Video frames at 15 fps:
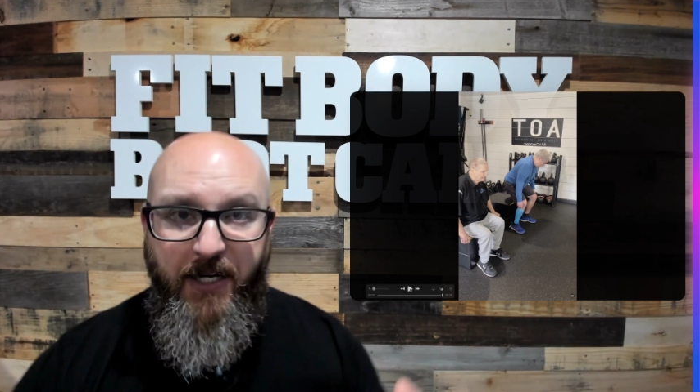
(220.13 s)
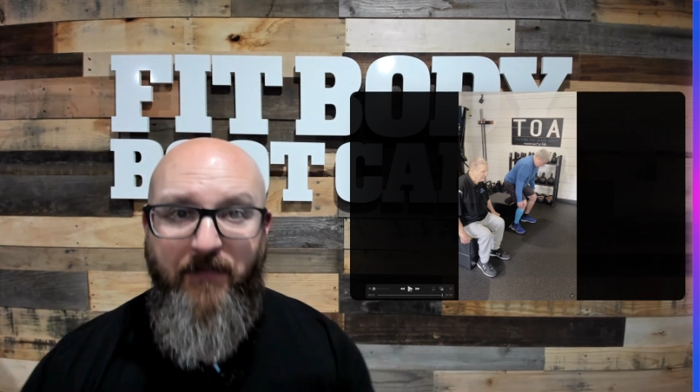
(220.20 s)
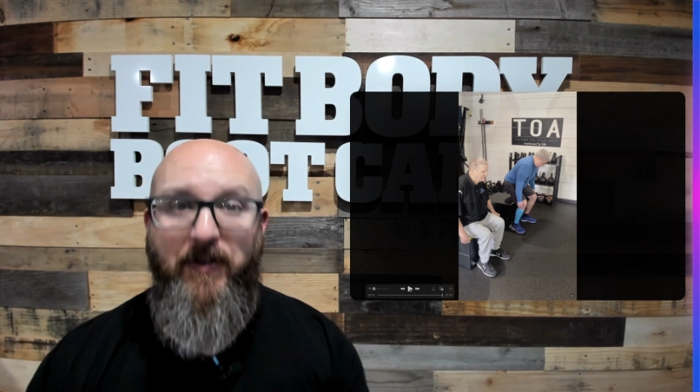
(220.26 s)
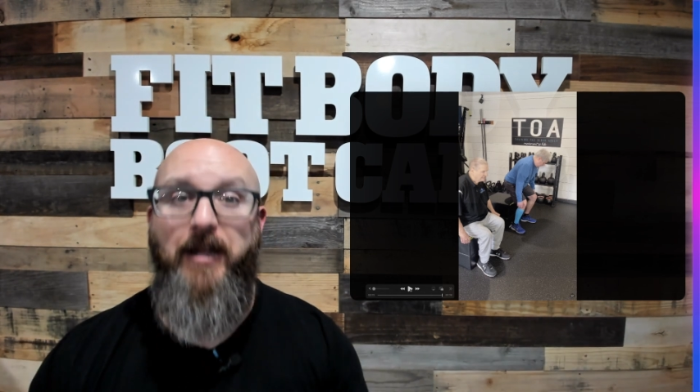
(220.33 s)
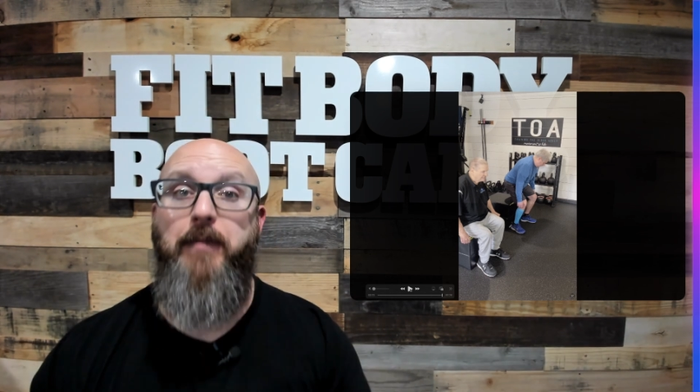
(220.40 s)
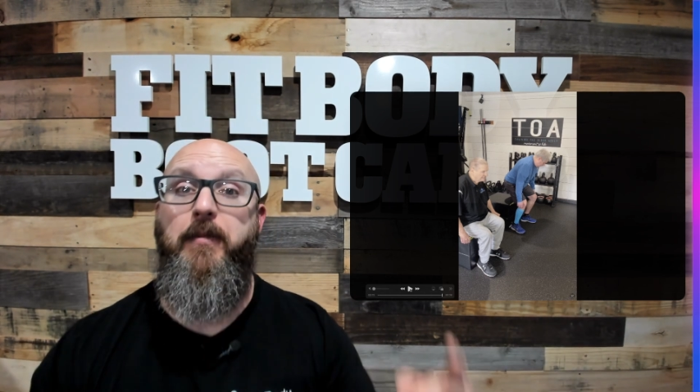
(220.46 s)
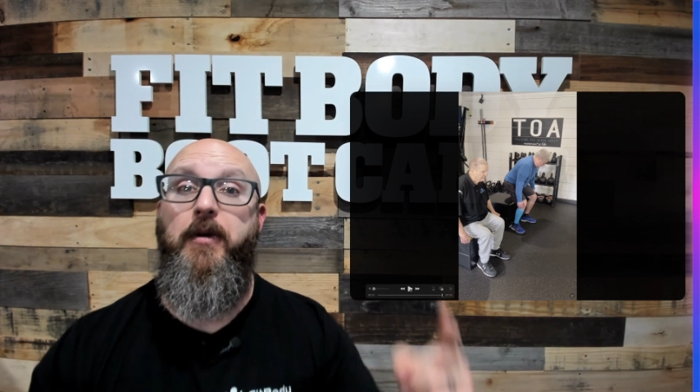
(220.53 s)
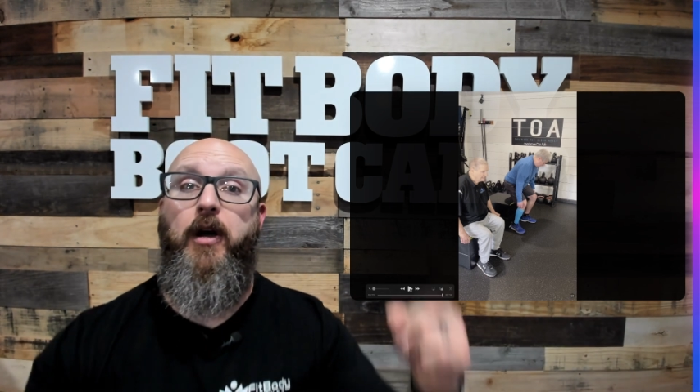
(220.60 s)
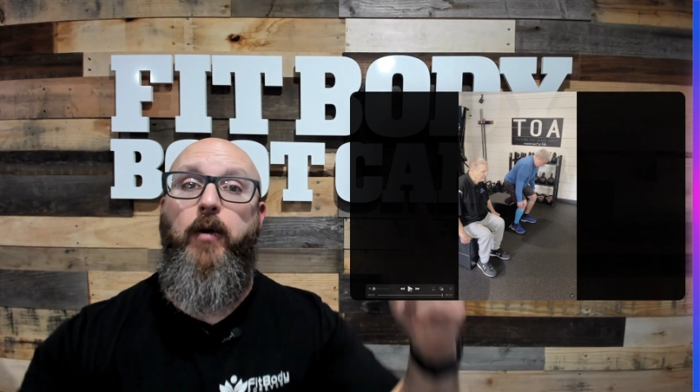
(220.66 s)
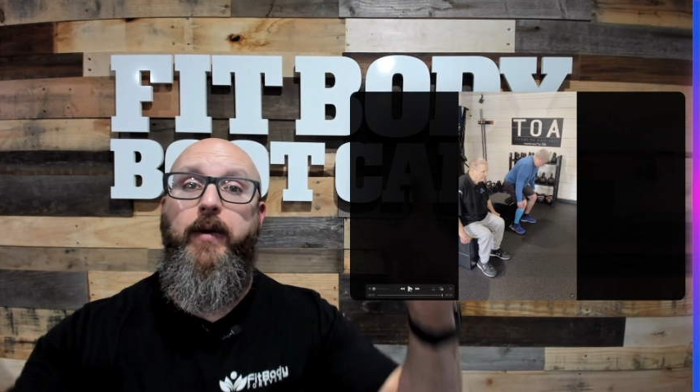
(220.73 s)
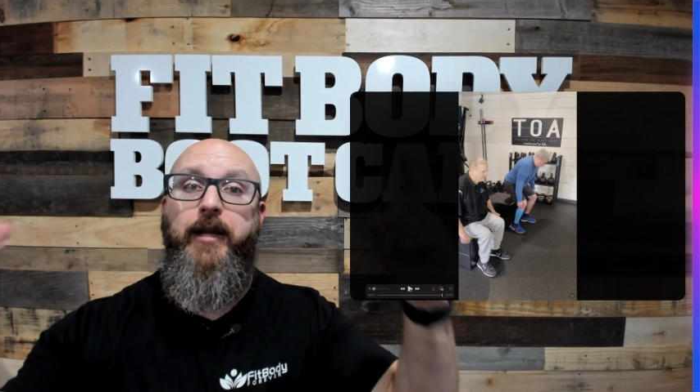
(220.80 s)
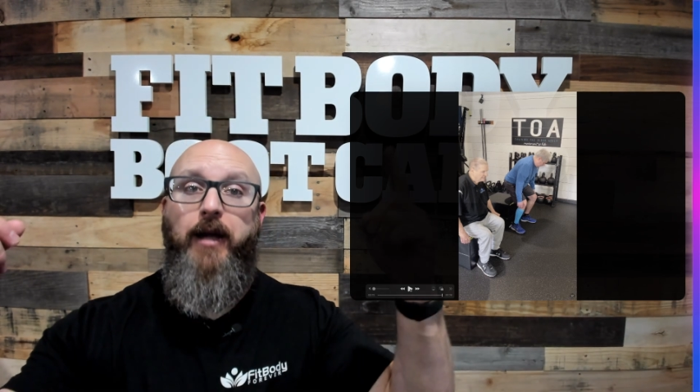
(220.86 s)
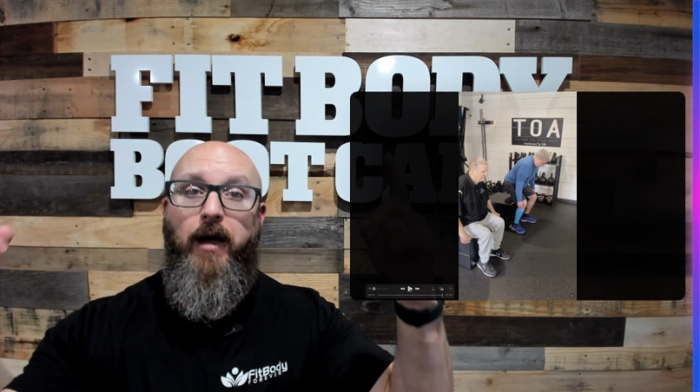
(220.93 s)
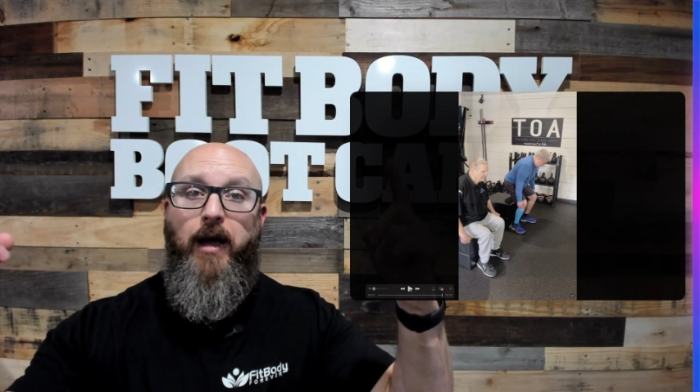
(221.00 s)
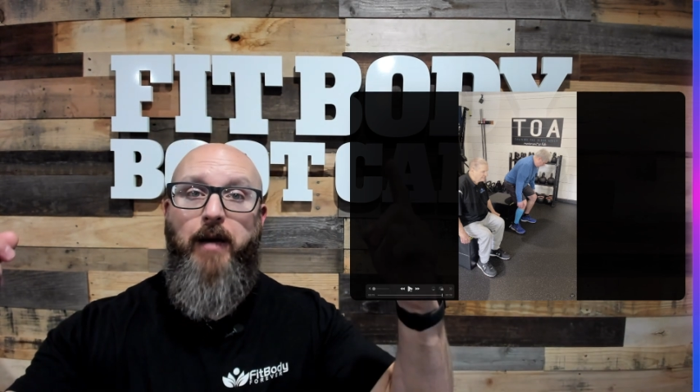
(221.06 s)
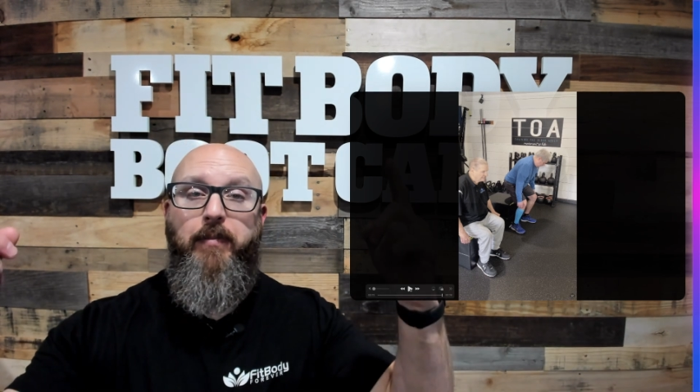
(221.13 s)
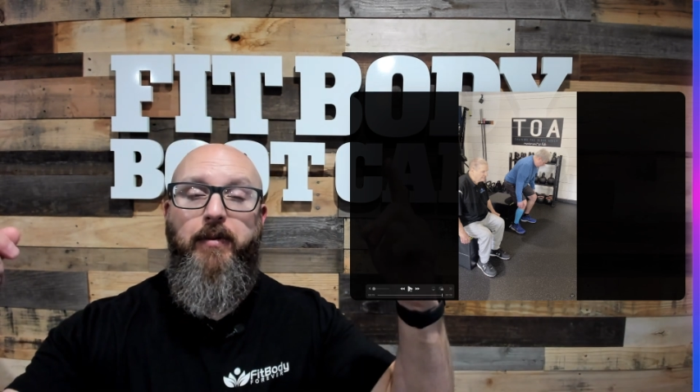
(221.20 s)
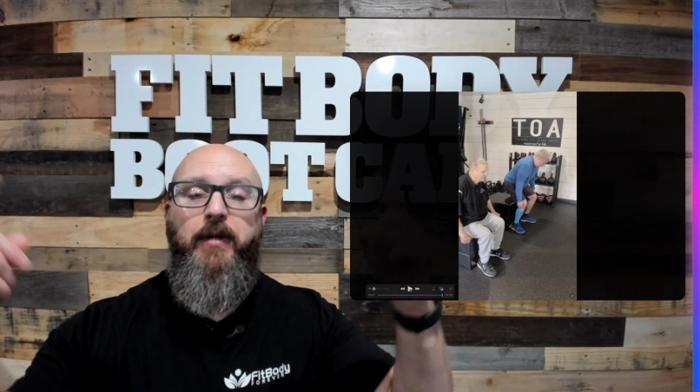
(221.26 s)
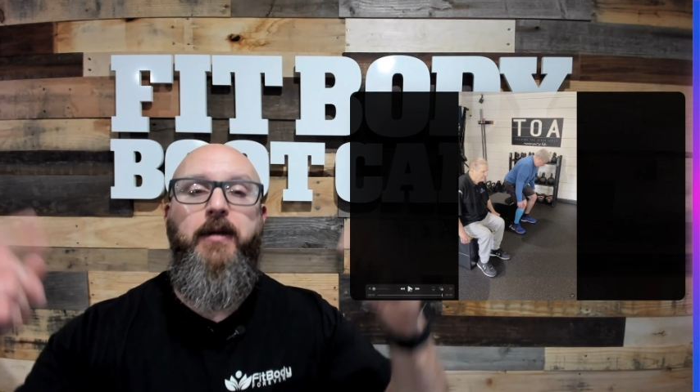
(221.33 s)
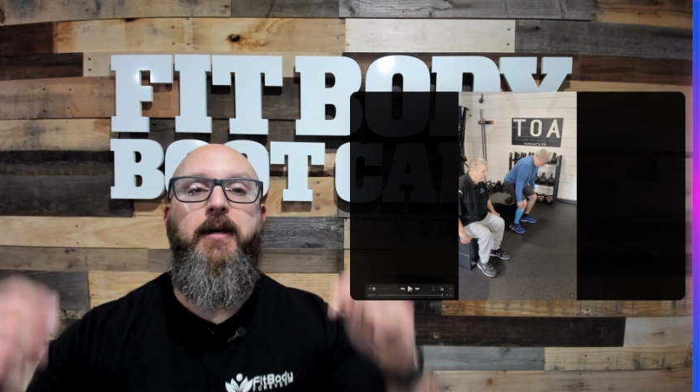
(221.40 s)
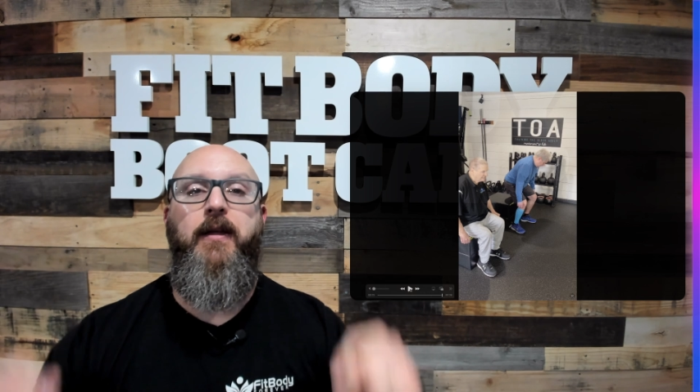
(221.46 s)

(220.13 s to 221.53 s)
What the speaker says: if I am going up,